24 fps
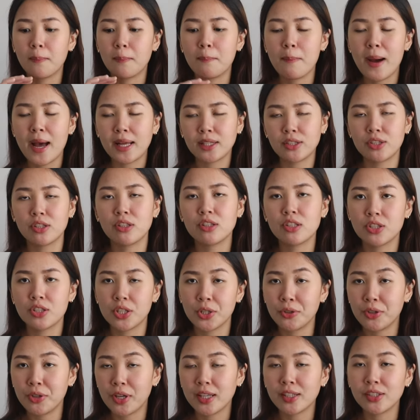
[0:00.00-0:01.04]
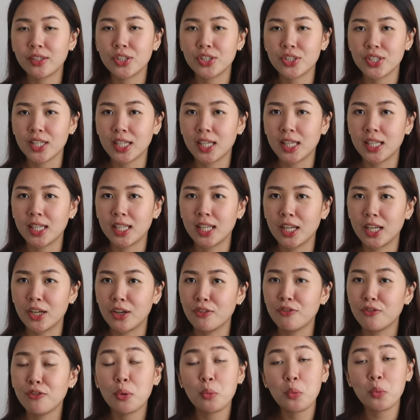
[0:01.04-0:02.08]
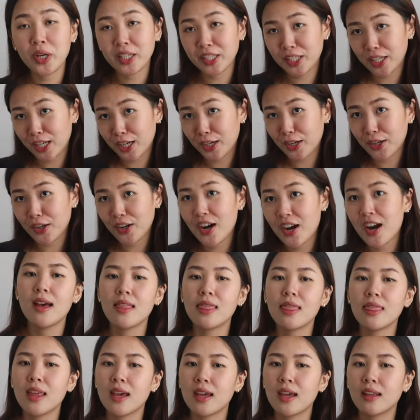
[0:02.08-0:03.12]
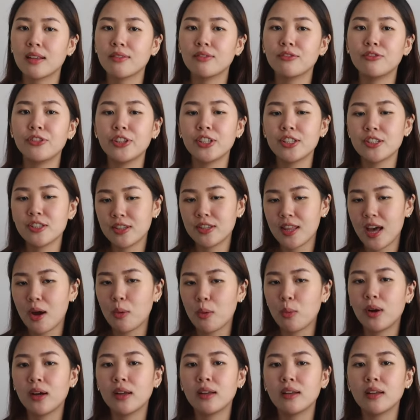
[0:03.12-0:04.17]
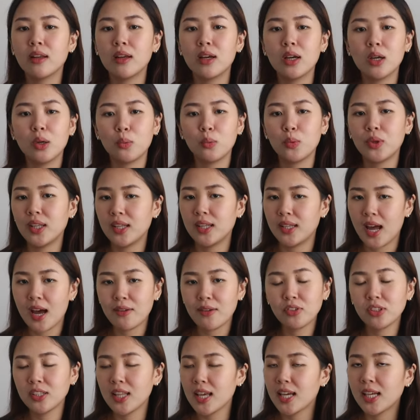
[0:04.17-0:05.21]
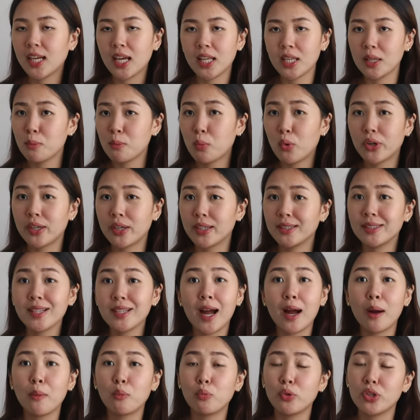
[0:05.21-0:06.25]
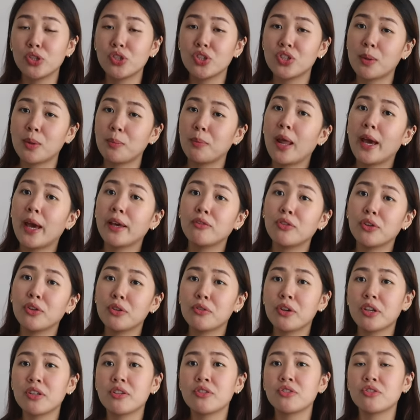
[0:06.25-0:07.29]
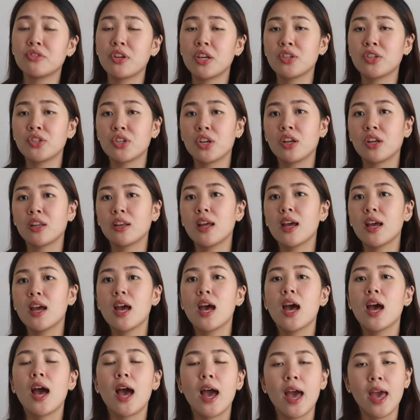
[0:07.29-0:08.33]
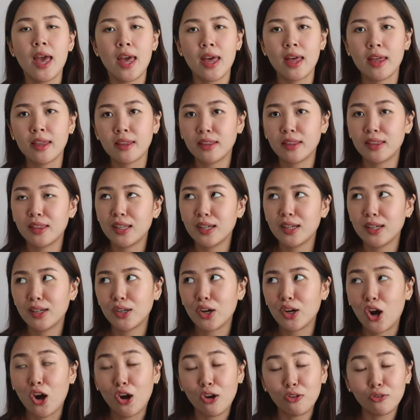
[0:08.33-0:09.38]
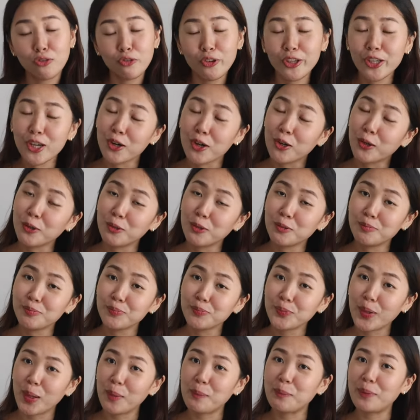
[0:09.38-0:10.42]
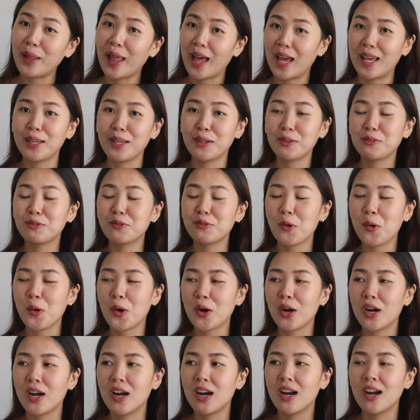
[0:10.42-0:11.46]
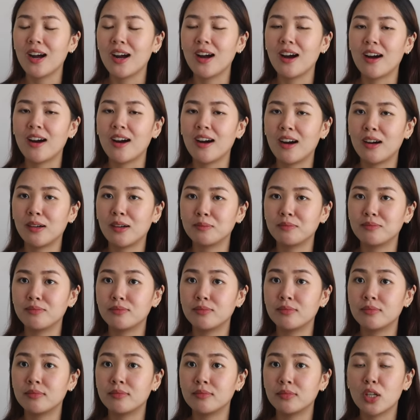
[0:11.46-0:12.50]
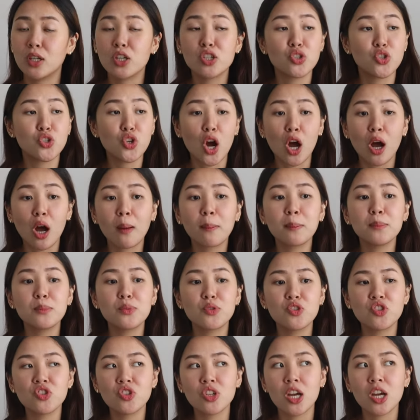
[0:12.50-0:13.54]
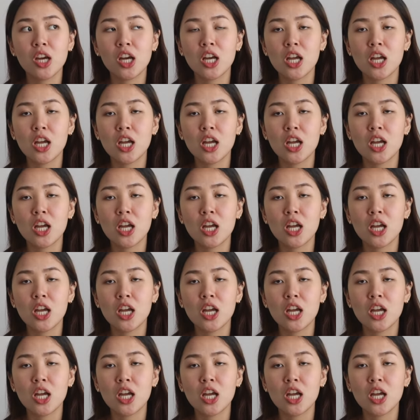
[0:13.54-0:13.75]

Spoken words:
bachelor's degree in nursing in here for 1 year, and then finished that one. We didn't have to take any board exam, we just applied for the registration, and off we go. Applying for jobs